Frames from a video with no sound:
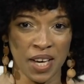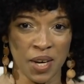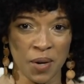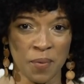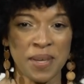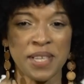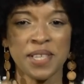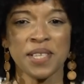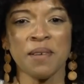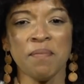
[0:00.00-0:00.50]

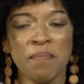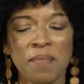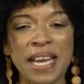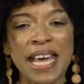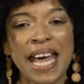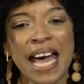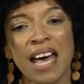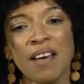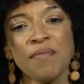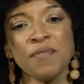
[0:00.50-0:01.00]
We simply
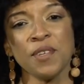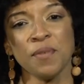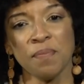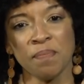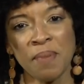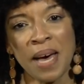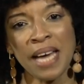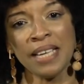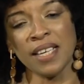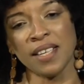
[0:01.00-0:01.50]
have to
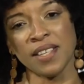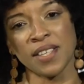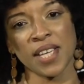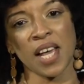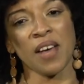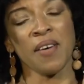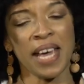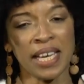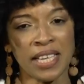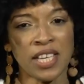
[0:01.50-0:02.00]
balance
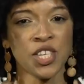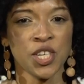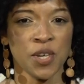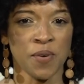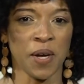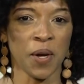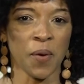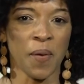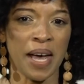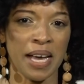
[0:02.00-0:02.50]
our energy
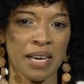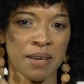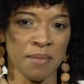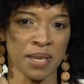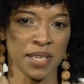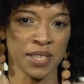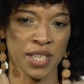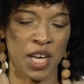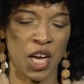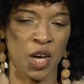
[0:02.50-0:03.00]

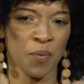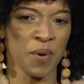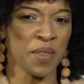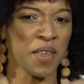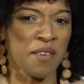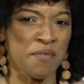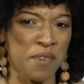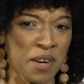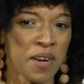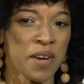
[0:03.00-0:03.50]
requirements with
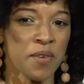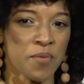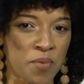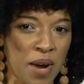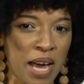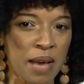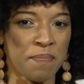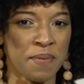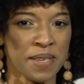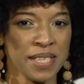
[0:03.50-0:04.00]
our very
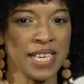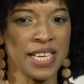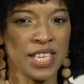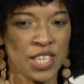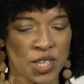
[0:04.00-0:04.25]
rapidly